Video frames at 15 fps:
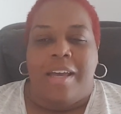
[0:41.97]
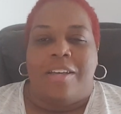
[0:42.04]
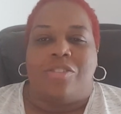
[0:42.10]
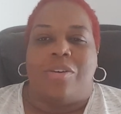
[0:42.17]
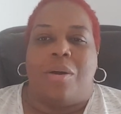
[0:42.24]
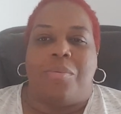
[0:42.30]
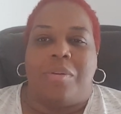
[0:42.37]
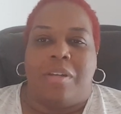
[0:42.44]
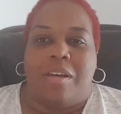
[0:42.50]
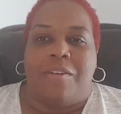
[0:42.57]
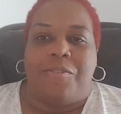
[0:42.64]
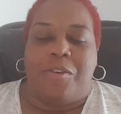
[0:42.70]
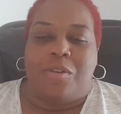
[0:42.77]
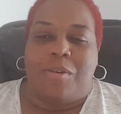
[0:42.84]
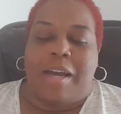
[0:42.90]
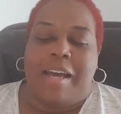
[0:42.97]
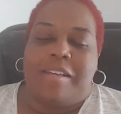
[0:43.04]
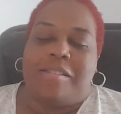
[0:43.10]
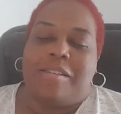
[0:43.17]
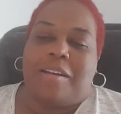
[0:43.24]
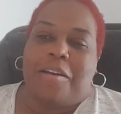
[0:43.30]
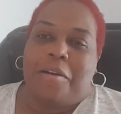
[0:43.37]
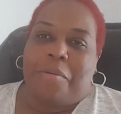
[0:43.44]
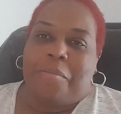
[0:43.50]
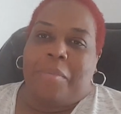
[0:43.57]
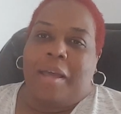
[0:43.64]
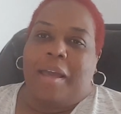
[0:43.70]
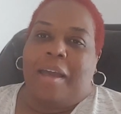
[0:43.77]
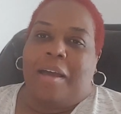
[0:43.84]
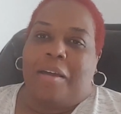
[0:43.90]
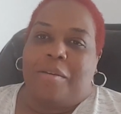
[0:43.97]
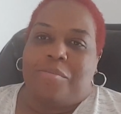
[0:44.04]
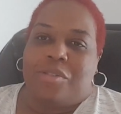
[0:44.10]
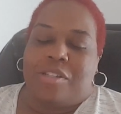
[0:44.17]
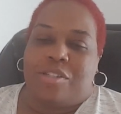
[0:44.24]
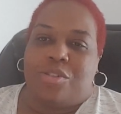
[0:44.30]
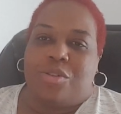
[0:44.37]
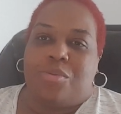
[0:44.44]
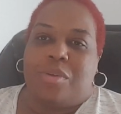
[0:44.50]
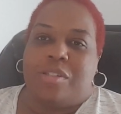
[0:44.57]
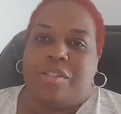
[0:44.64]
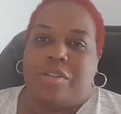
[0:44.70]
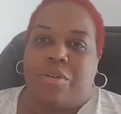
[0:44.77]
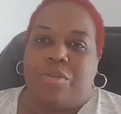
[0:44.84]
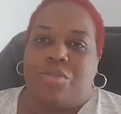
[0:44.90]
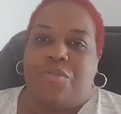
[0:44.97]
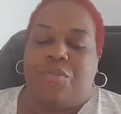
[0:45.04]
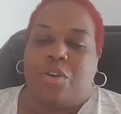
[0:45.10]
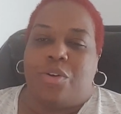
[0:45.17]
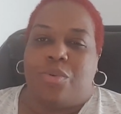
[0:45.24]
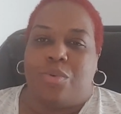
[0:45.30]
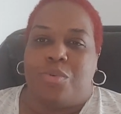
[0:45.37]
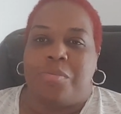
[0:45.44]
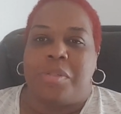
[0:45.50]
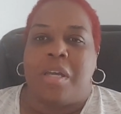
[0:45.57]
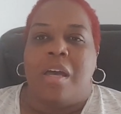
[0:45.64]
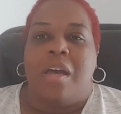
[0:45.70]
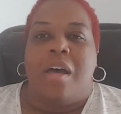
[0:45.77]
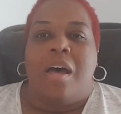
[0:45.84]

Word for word: so i would love for you guys to come um, just do a search for groups